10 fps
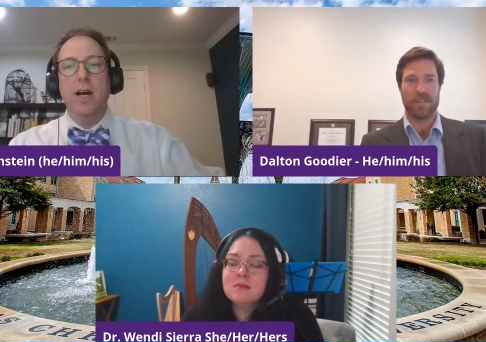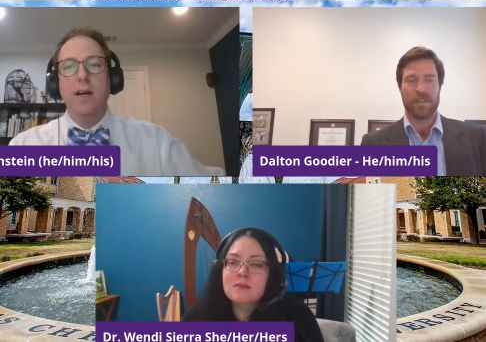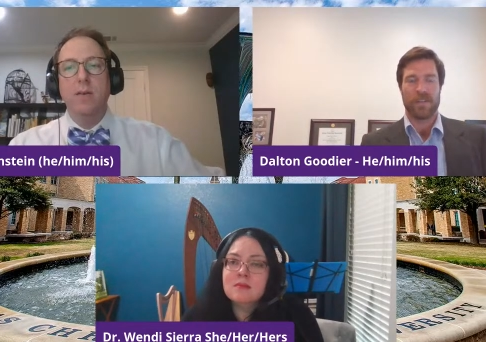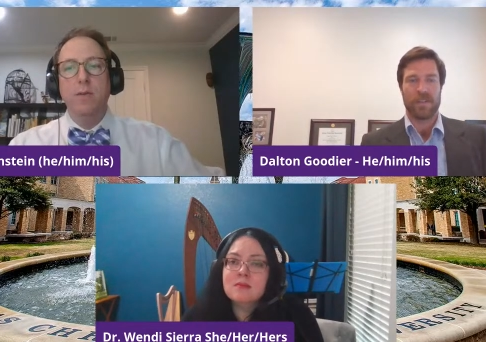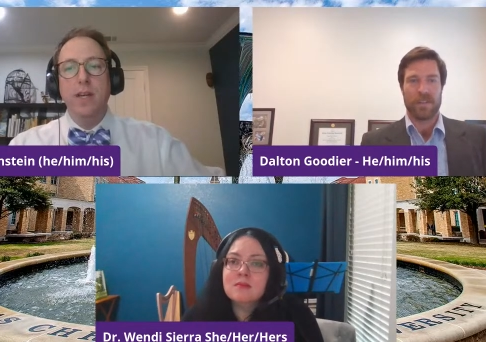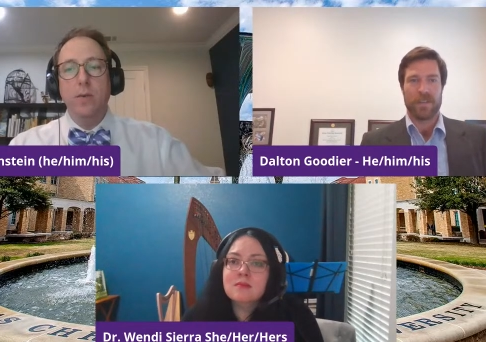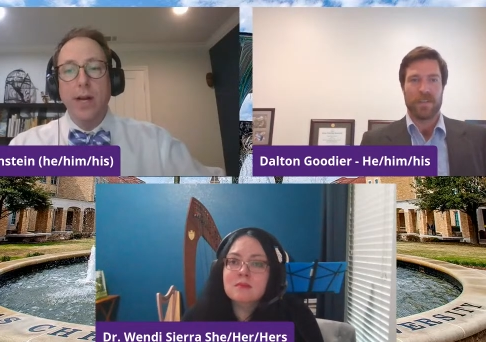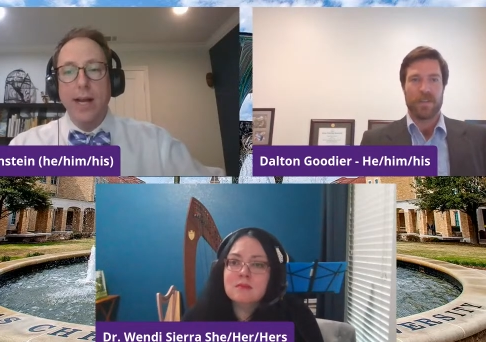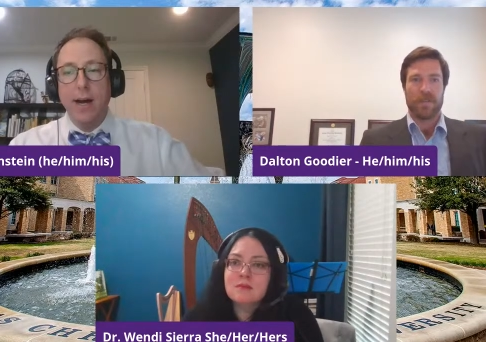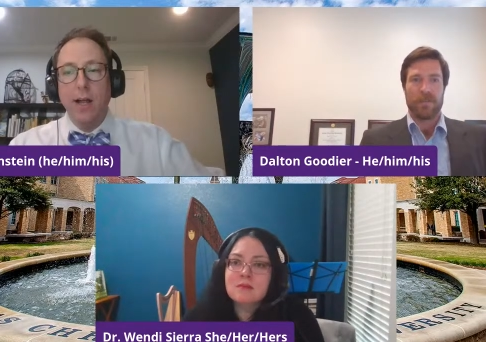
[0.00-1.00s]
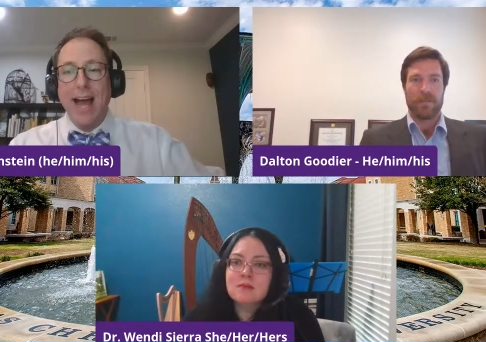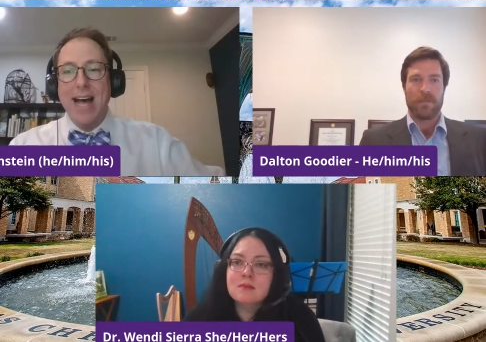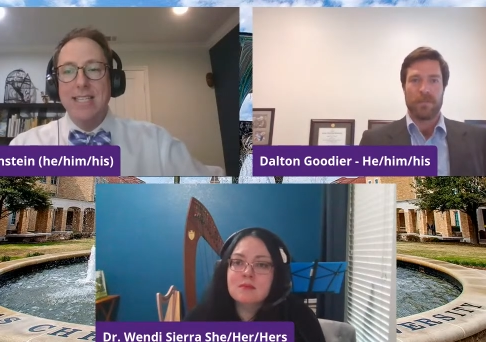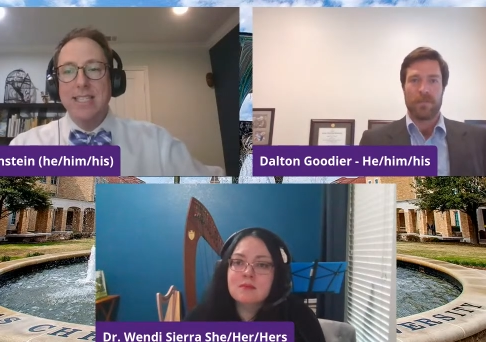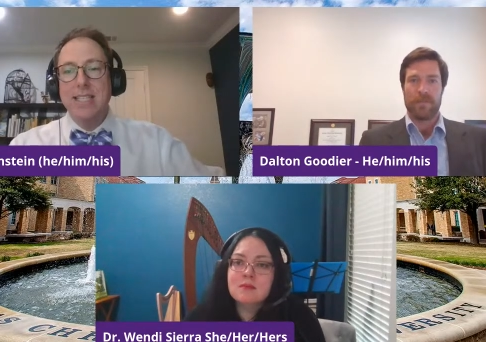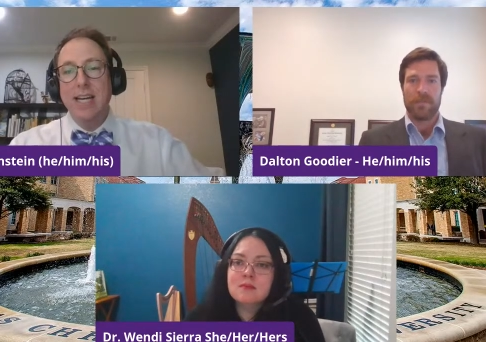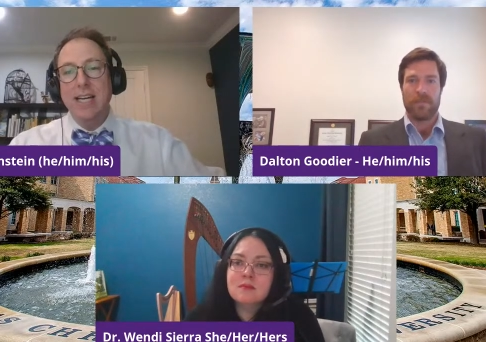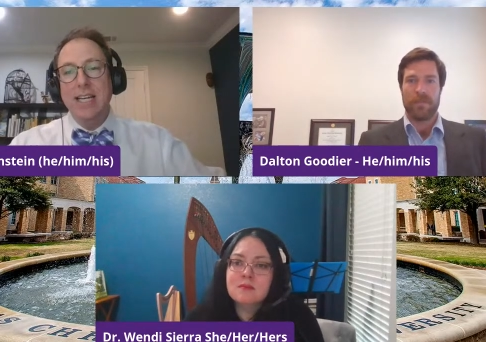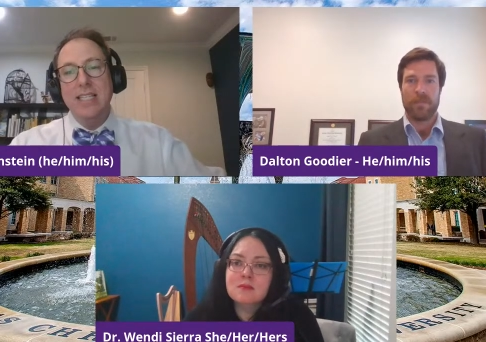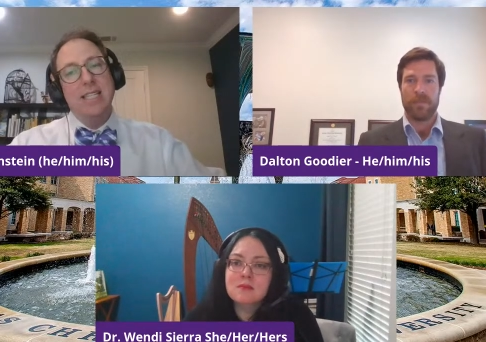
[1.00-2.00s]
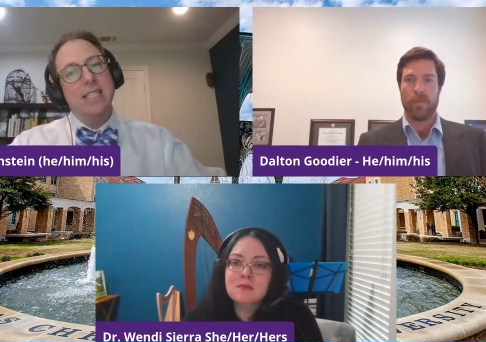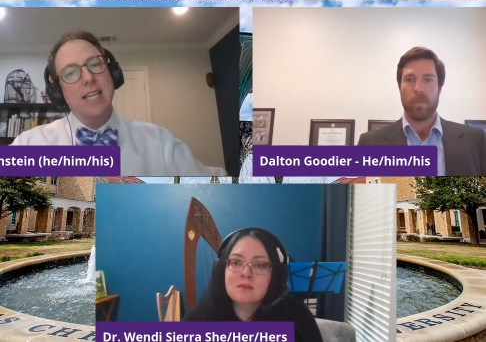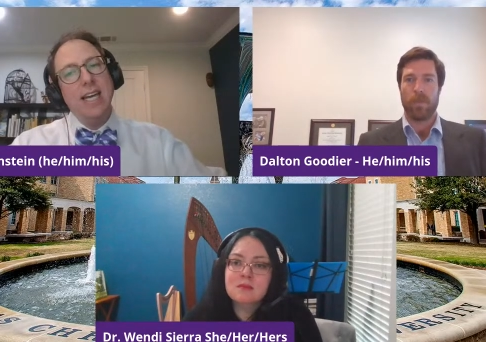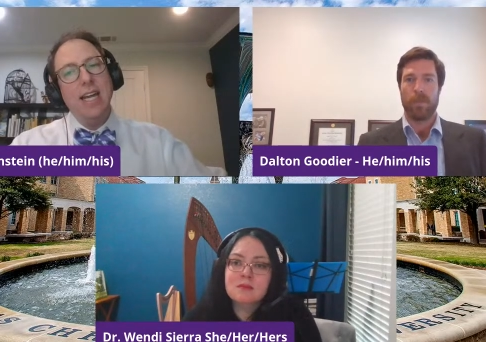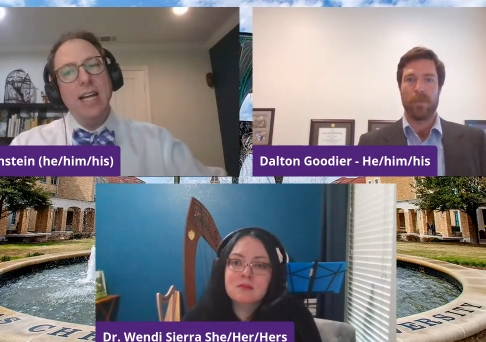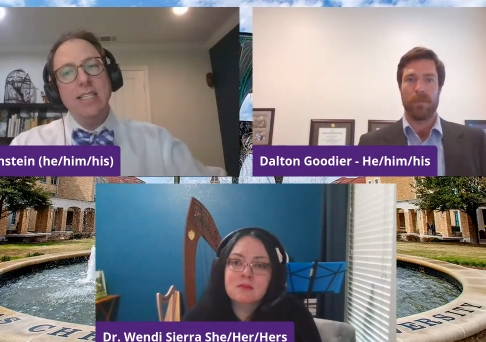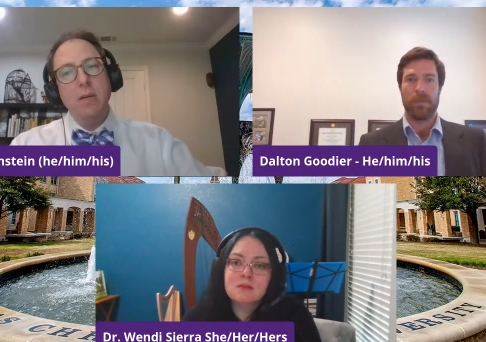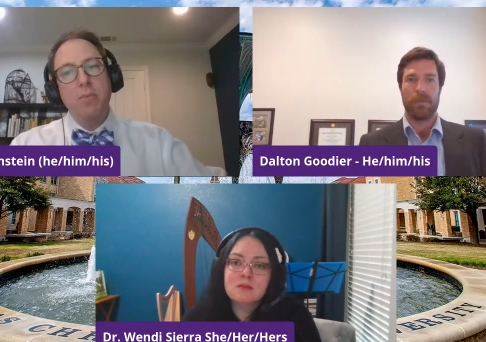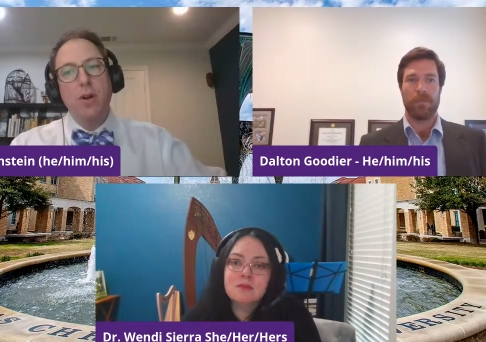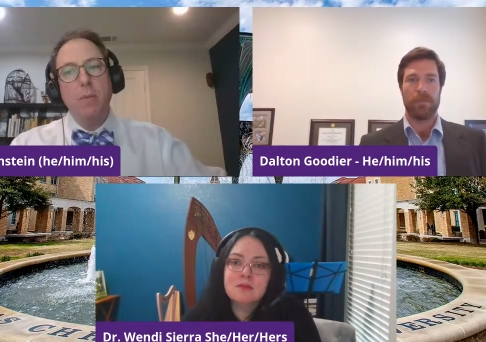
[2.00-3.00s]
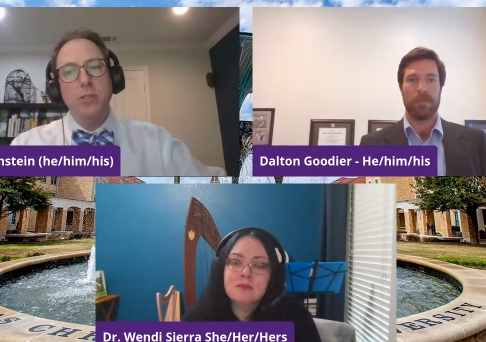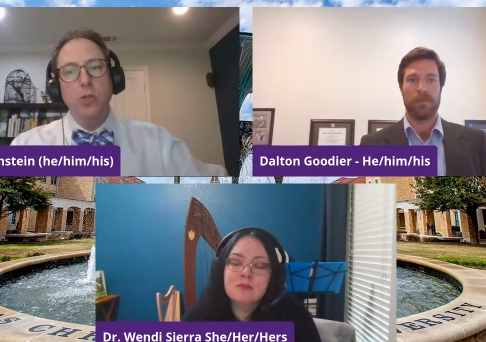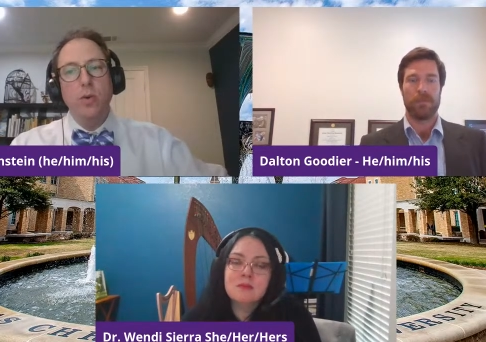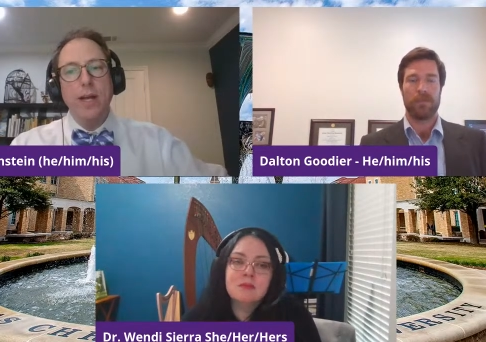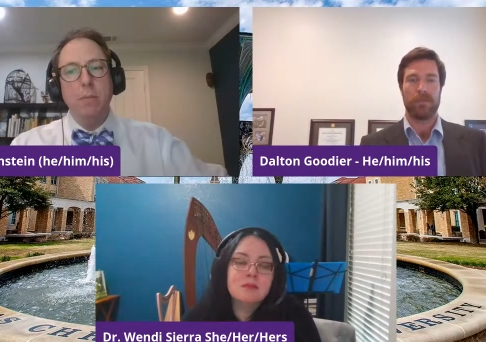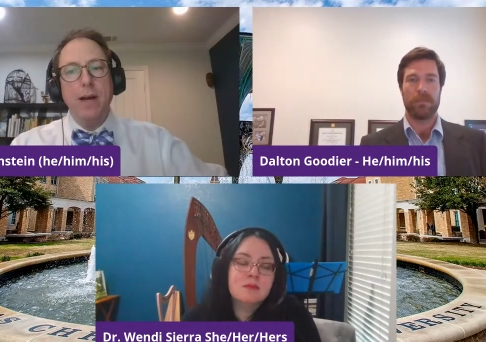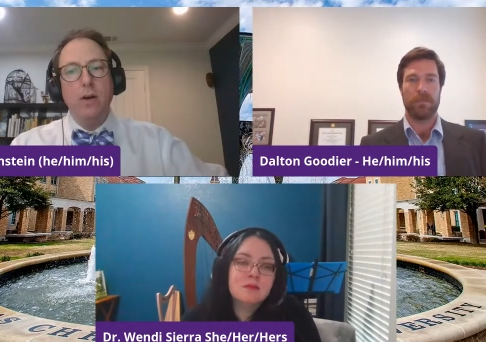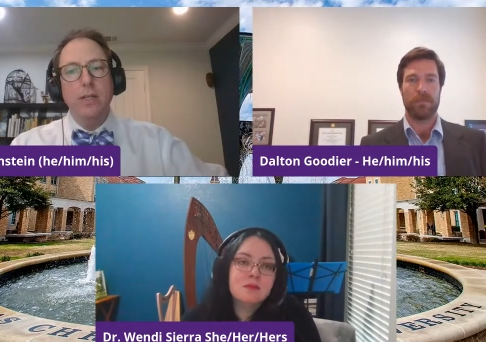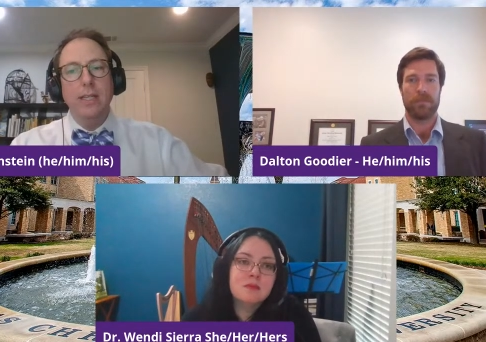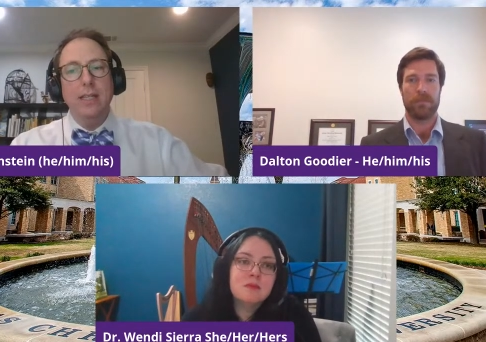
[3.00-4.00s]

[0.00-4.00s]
Speaker 1: uh, via Real asks: Is the second essay prompt you read about